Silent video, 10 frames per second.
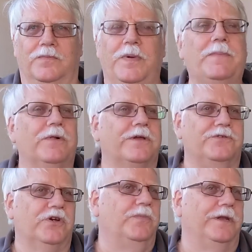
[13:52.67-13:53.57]
People
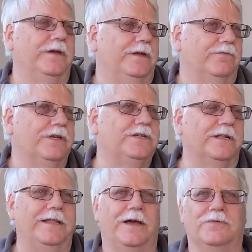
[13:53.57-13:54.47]
contributed.
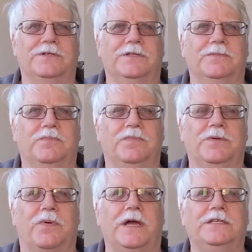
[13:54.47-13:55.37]
Originally, that was
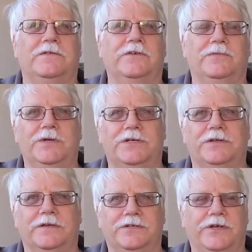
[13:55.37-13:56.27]
the price of
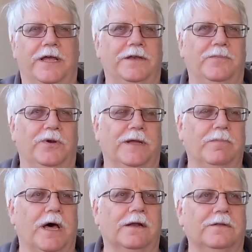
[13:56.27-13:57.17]
admission, is you had to bring
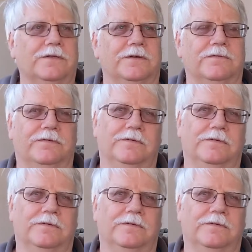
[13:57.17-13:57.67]
bottles of